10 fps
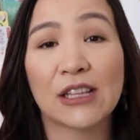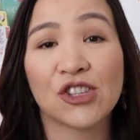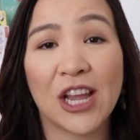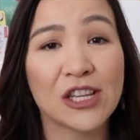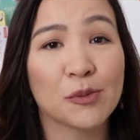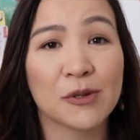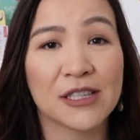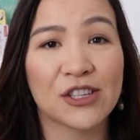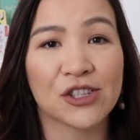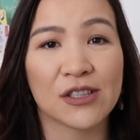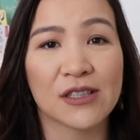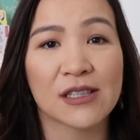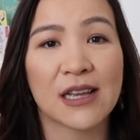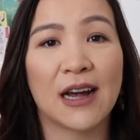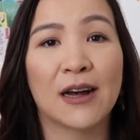change
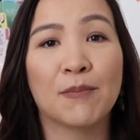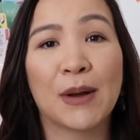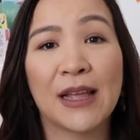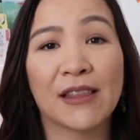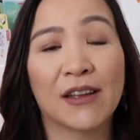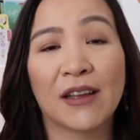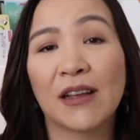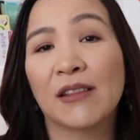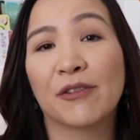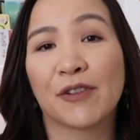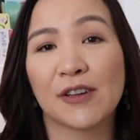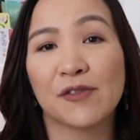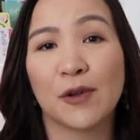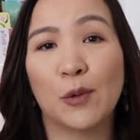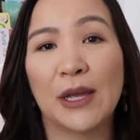positions in the
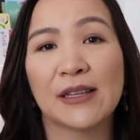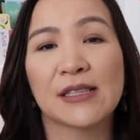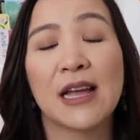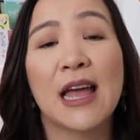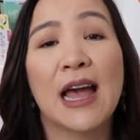first few weeks